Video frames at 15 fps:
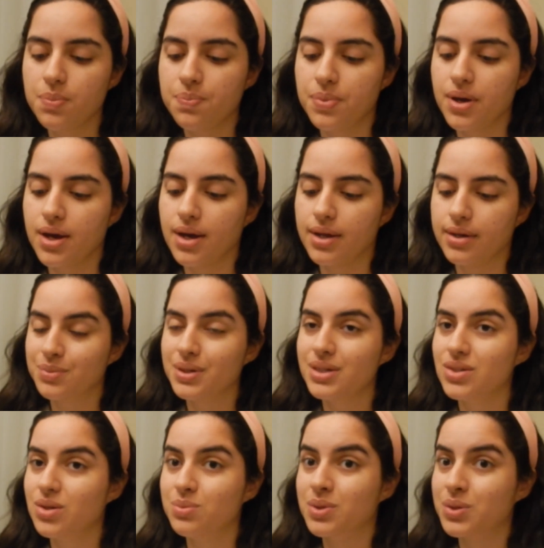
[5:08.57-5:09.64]
but
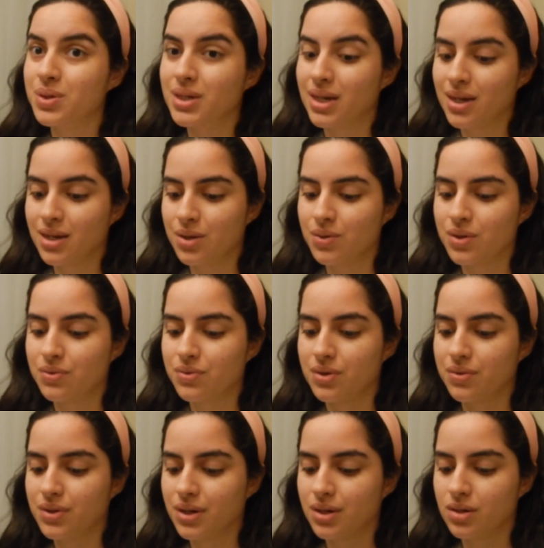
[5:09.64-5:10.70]
pretty sure I'm not going anywhere for
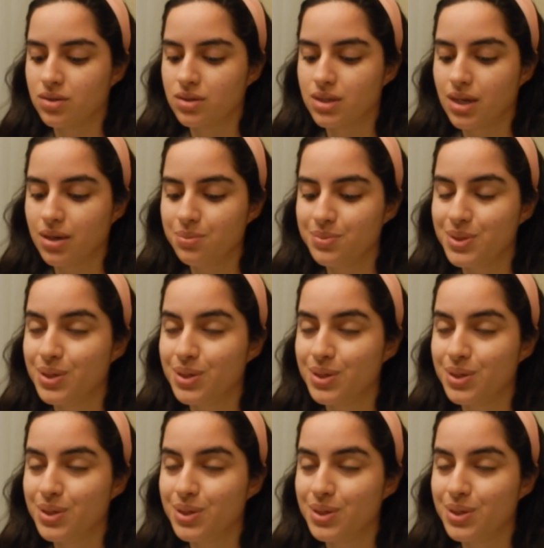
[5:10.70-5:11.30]
a very long time.